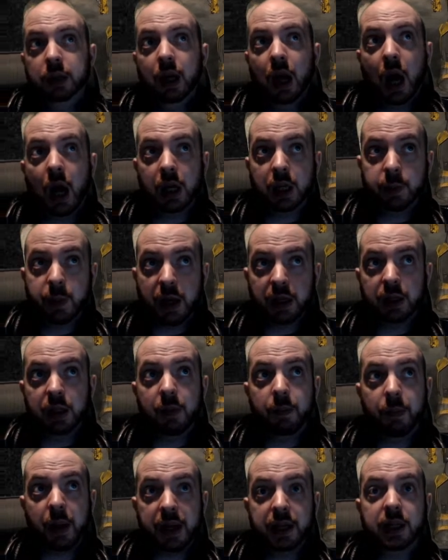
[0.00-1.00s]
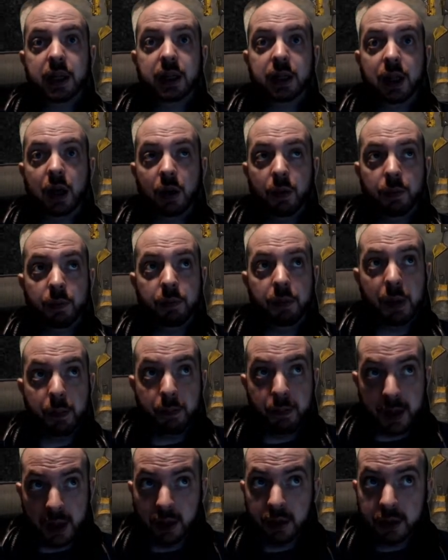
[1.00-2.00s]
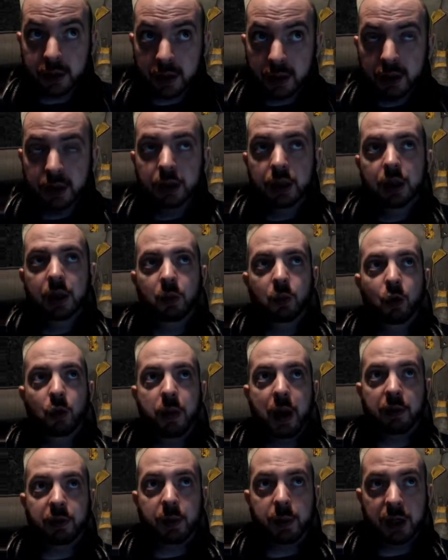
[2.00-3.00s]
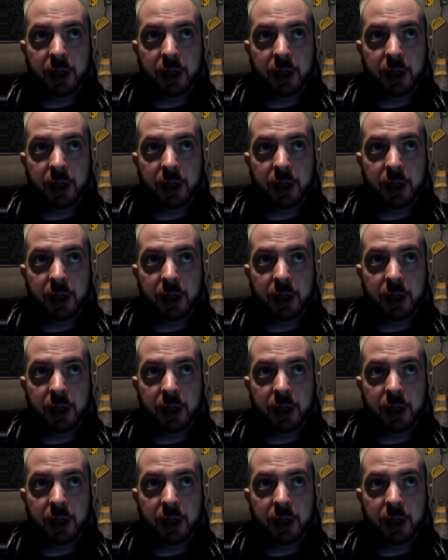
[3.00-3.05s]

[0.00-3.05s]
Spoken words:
I expect that bases that have been built will be able to be